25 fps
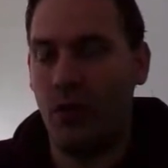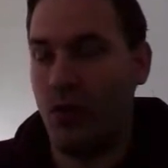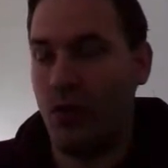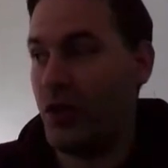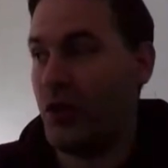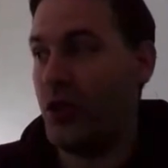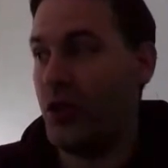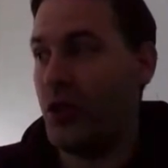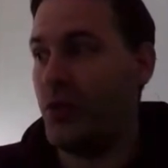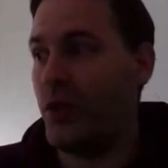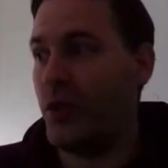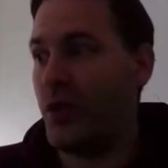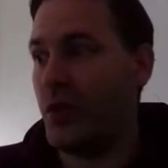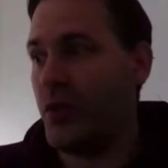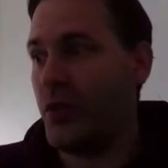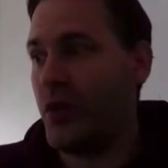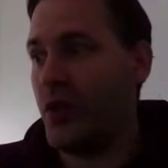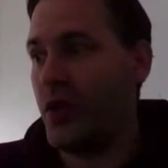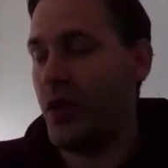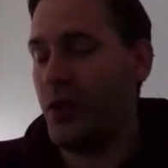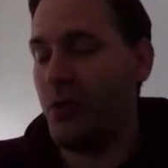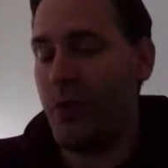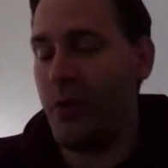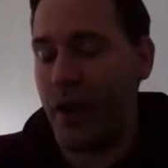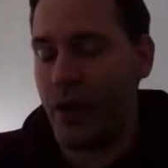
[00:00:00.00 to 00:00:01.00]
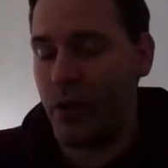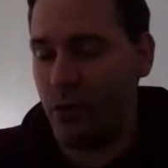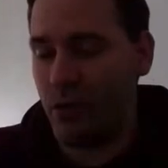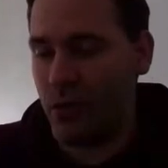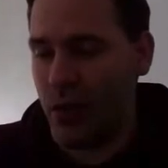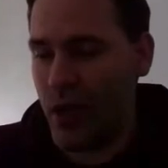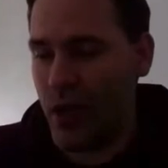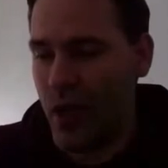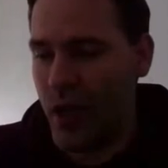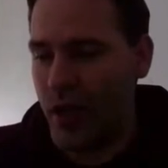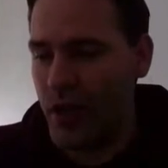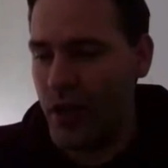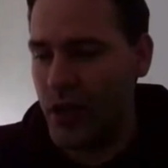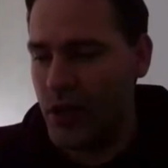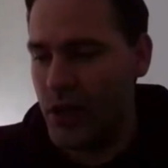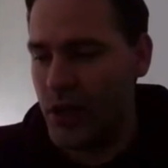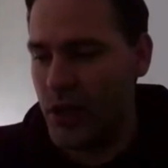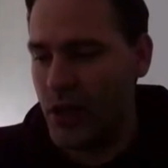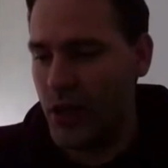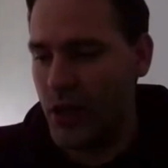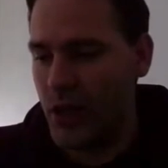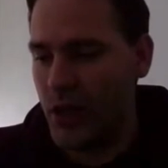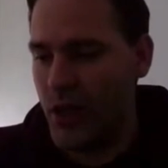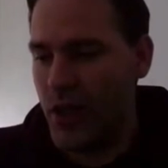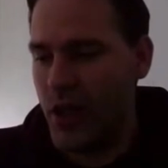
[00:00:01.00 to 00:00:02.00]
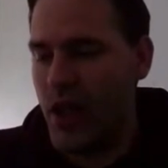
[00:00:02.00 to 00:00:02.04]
this is what you can recognize,